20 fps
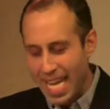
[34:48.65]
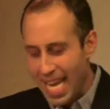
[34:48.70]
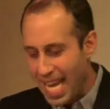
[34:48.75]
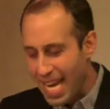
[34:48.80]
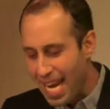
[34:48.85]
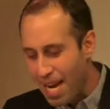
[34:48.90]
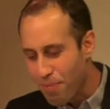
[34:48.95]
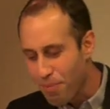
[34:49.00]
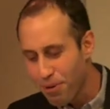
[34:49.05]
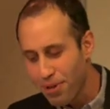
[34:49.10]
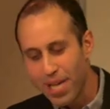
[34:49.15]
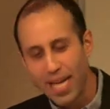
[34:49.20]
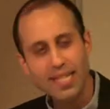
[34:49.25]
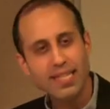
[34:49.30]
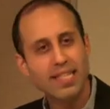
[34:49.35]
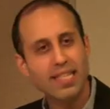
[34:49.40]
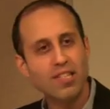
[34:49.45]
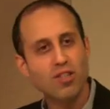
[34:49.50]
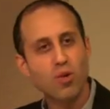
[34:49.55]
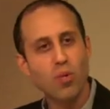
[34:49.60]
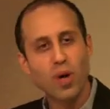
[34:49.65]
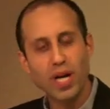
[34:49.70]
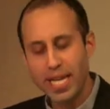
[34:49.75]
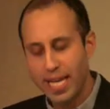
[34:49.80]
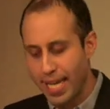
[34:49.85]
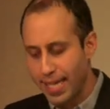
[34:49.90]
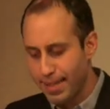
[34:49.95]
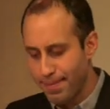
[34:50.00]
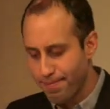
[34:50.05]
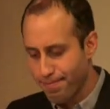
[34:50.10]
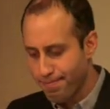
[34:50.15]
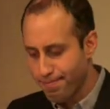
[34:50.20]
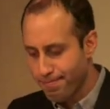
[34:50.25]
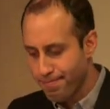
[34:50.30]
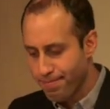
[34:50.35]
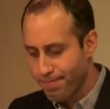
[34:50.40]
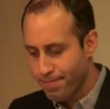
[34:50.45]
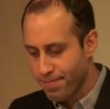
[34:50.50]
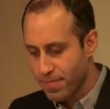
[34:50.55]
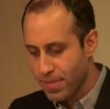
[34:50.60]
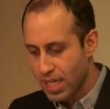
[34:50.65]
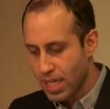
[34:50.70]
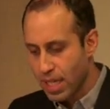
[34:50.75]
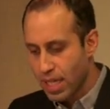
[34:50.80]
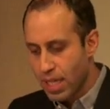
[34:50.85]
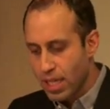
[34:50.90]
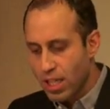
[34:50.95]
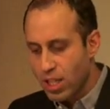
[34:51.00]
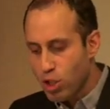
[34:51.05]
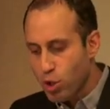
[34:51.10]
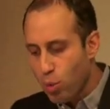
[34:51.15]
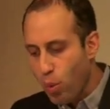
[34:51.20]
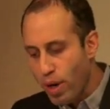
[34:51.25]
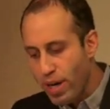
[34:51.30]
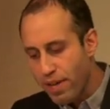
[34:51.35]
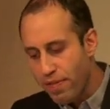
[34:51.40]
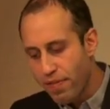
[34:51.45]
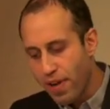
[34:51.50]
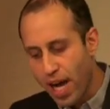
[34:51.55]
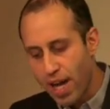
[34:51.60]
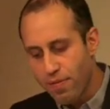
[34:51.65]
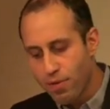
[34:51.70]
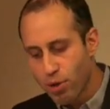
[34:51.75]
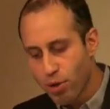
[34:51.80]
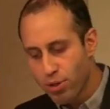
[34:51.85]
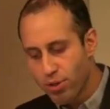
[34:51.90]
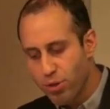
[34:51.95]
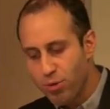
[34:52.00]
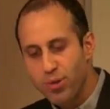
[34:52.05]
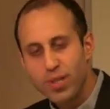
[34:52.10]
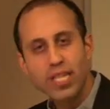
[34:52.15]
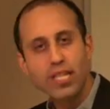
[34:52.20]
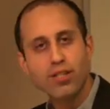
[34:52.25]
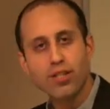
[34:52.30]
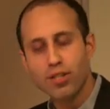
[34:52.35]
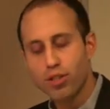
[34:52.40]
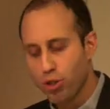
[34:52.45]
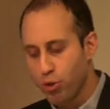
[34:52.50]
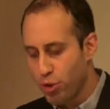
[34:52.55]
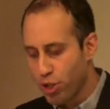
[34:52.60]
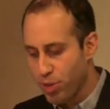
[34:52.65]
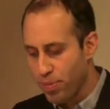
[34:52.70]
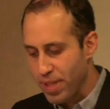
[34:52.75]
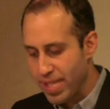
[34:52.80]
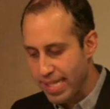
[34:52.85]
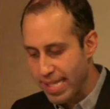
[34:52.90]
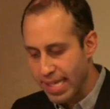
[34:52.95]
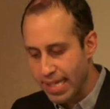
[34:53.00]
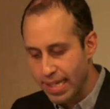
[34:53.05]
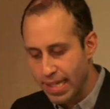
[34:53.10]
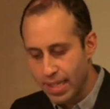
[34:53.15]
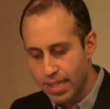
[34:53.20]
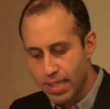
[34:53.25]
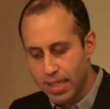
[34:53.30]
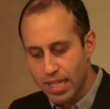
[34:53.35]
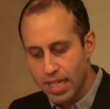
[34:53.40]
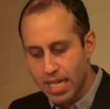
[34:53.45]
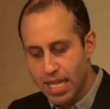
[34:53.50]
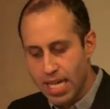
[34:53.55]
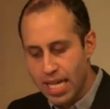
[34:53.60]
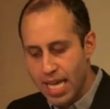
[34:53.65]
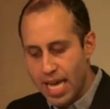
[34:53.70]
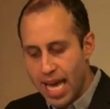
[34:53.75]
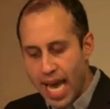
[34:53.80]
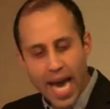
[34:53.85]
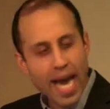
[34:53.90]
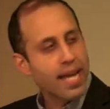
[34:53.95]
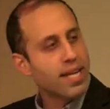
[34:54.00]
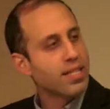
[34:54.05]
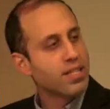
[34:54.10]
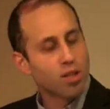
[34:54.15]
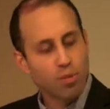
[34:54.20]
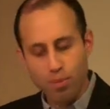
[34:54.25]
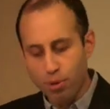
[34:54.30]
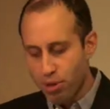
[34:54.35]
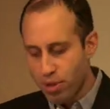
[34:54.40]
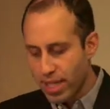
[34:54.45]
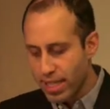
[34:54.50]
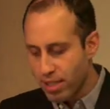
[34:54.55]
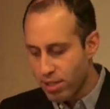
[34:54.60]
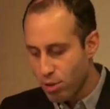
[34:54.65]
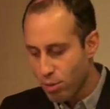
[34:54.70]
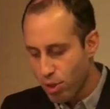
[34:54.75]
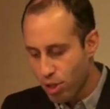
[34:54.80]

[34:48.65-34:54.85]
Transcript: In April 1928, the 25-year-old Tunisian Jewish Masika headed to Berlin to